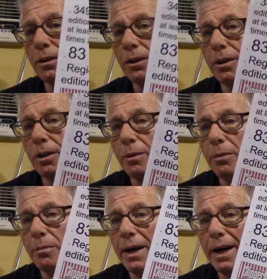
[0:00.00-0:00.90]

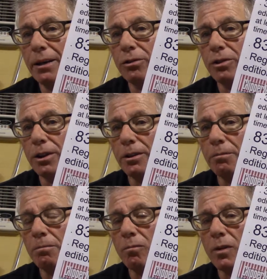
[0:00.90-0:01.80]
Clipper magazine.
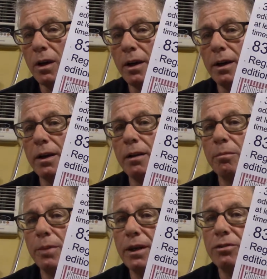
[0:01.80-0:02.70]

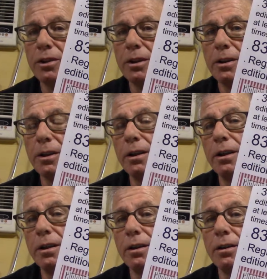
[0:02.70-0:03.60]
Basically,
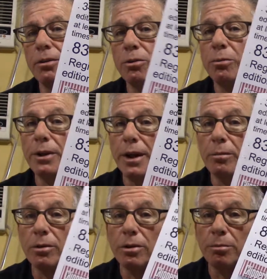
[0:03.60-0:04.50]
you'd be
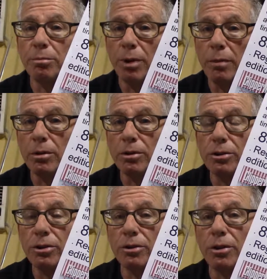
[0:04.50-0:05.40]
able to
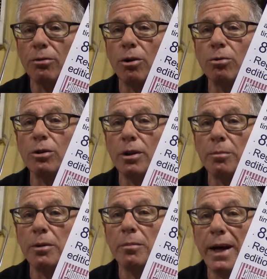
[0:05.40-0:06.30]
publish your own
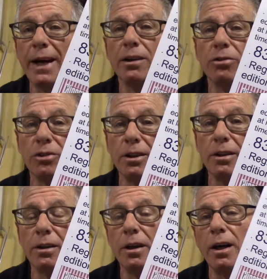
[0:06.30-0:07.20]
Clipper
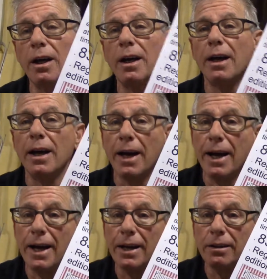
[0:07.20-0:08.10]
magazine,
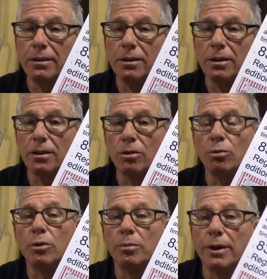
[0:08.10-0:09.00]
and you
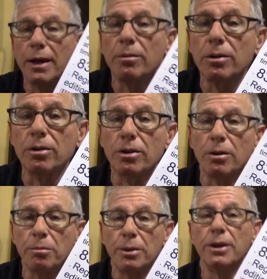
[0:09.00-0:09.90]
would be able to
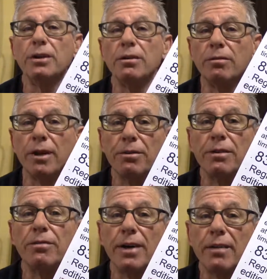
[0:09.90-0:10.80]
compete very
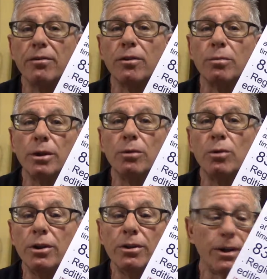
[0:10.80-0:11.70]
favorably
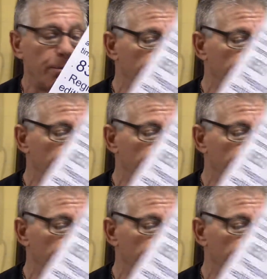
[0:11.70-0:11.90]
with them.